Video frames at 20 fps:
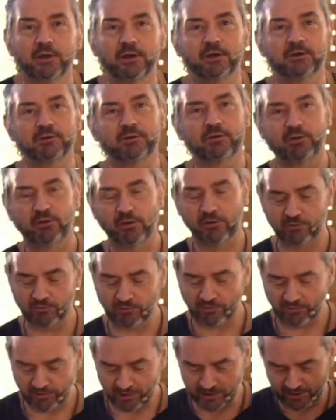Uh, the th
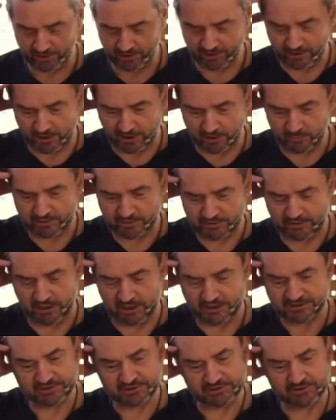the thing I,
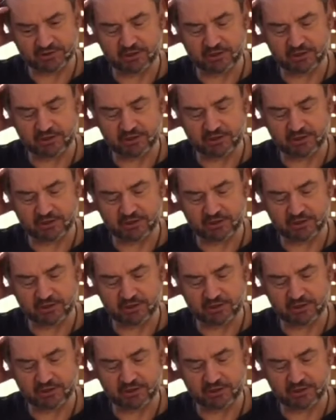I,